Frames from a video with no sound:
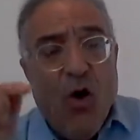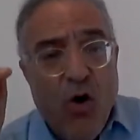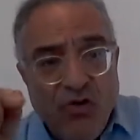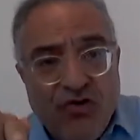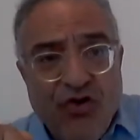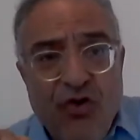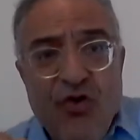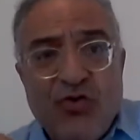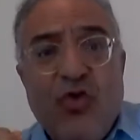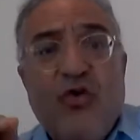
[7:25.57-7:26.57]
Also,
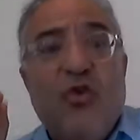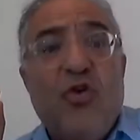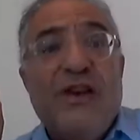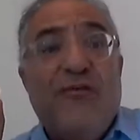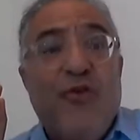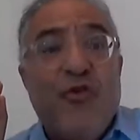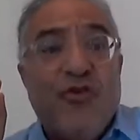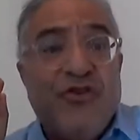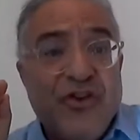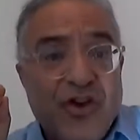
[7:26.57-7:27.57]
don't only
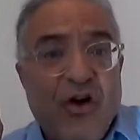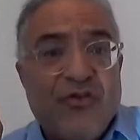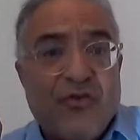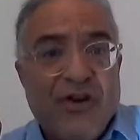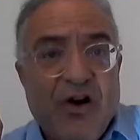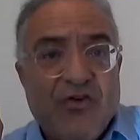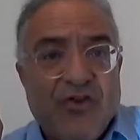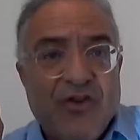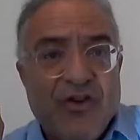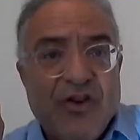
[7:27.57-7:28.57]
focus on cost
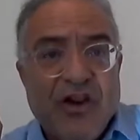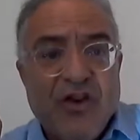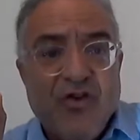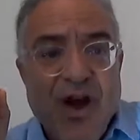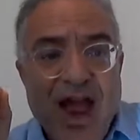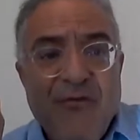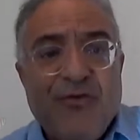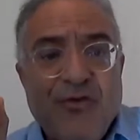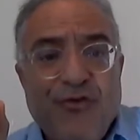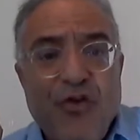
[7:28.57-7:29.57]
reduction. You have
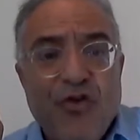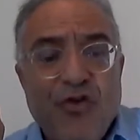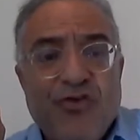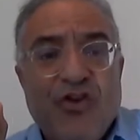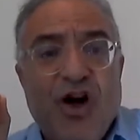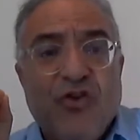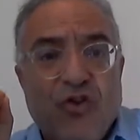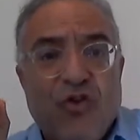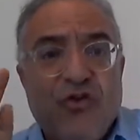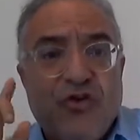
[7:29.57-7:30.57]
to focus on
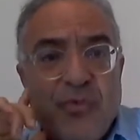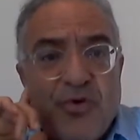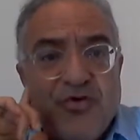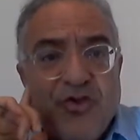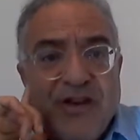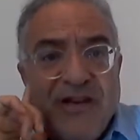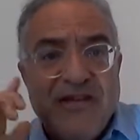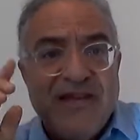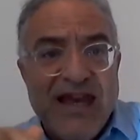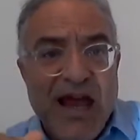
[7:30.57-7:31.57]
growth
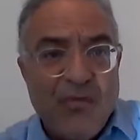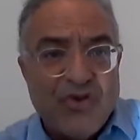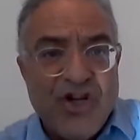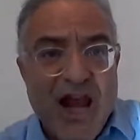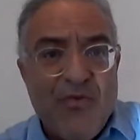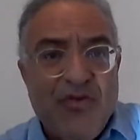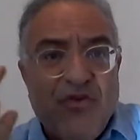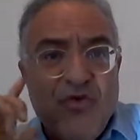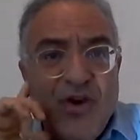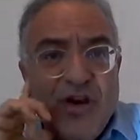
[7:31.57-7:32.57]
opportunities. And I will share with
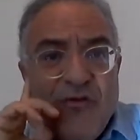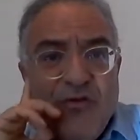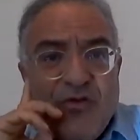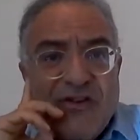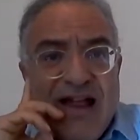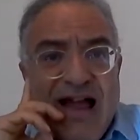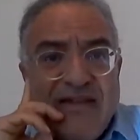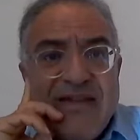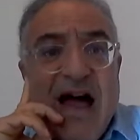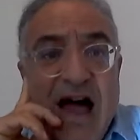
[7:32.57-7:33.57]
you in a few
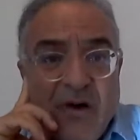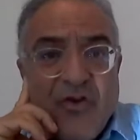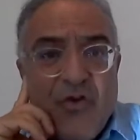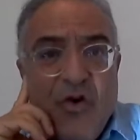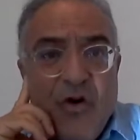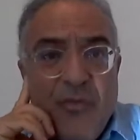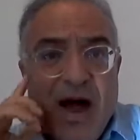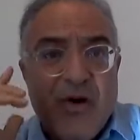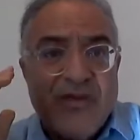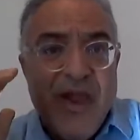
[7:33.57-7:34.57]
slides how you go
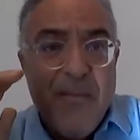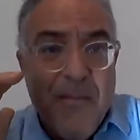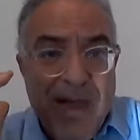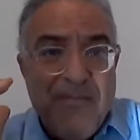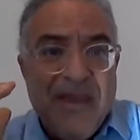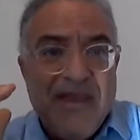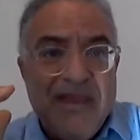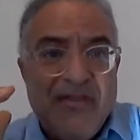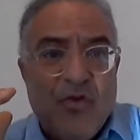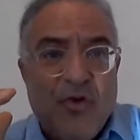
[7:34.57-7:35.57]
about mapping
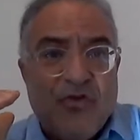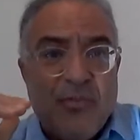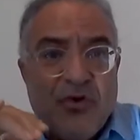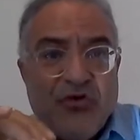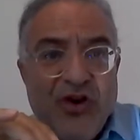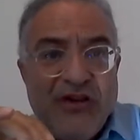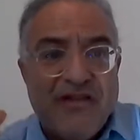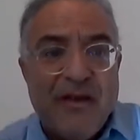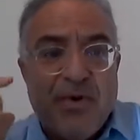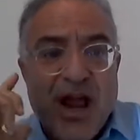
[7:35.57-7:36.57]
these opportunities
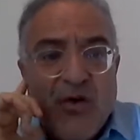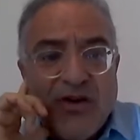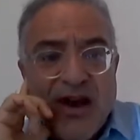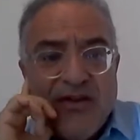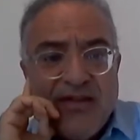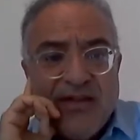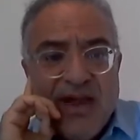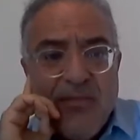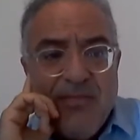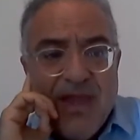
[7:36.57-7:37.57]
and prioritizing
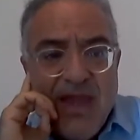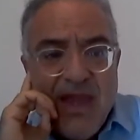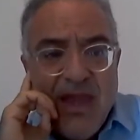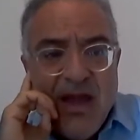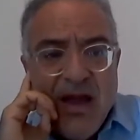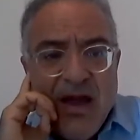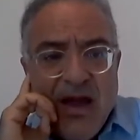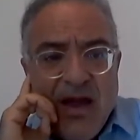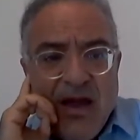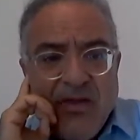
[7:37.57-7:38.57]

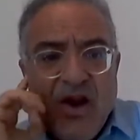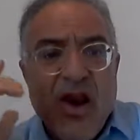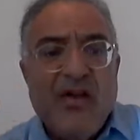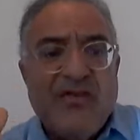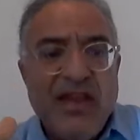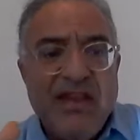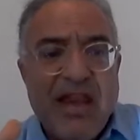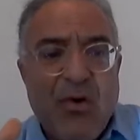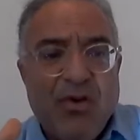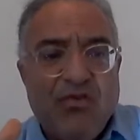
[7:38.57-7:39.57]
them. The last thing
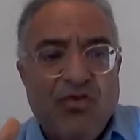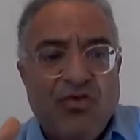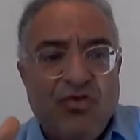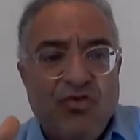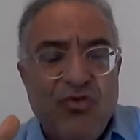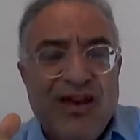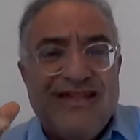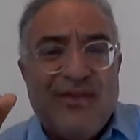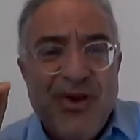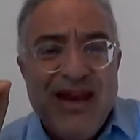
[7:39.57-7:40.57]
that I want you to do
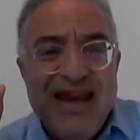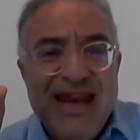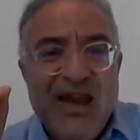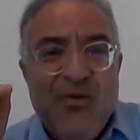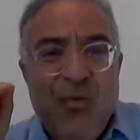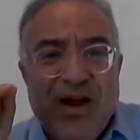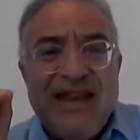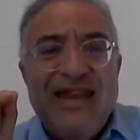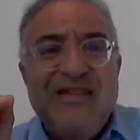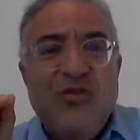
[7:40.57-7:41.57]
is really what
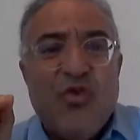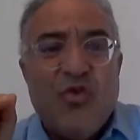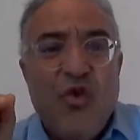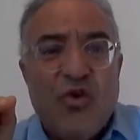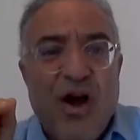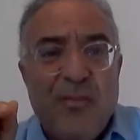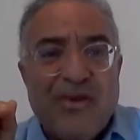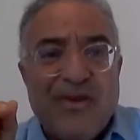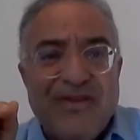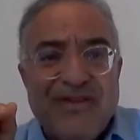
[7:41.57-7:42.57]
is your core
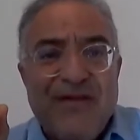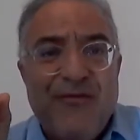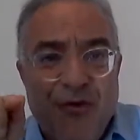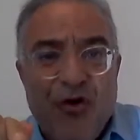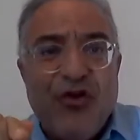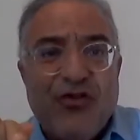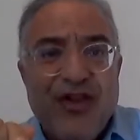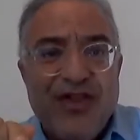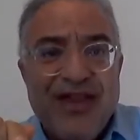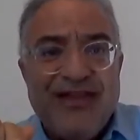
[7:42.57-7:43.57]
competence. Focus
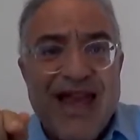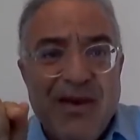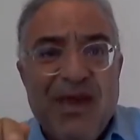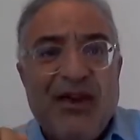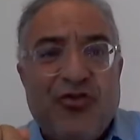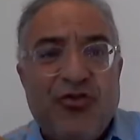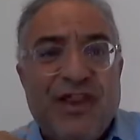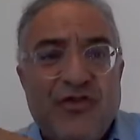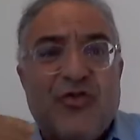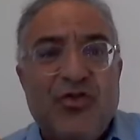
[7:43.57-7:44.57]
on this and make sure
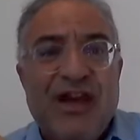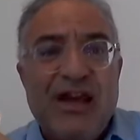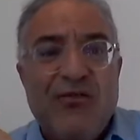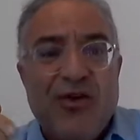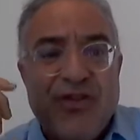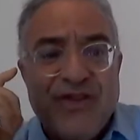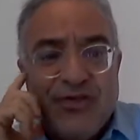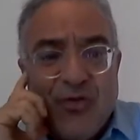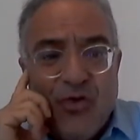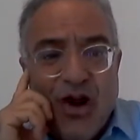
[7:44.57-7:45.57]
that you deliver on this
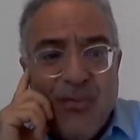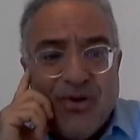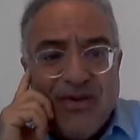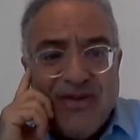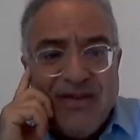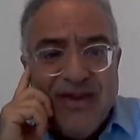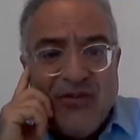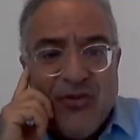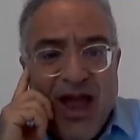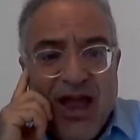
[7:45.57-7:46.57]
core competency that
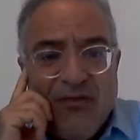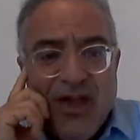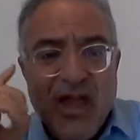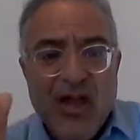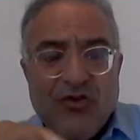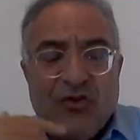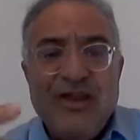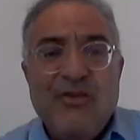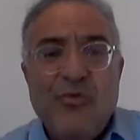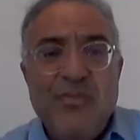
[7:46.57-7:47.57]
you have. So
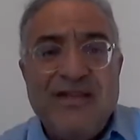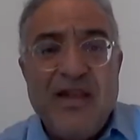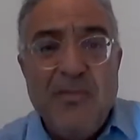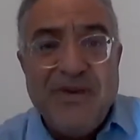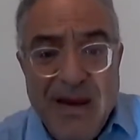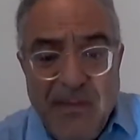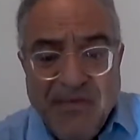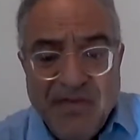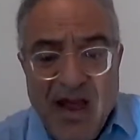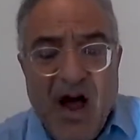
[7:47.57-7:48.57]
these will be some
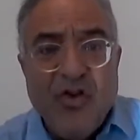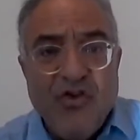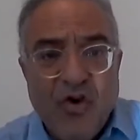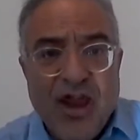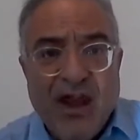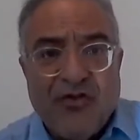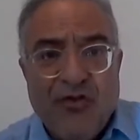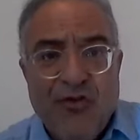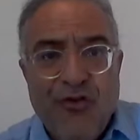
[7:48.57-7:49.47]
tips on your cash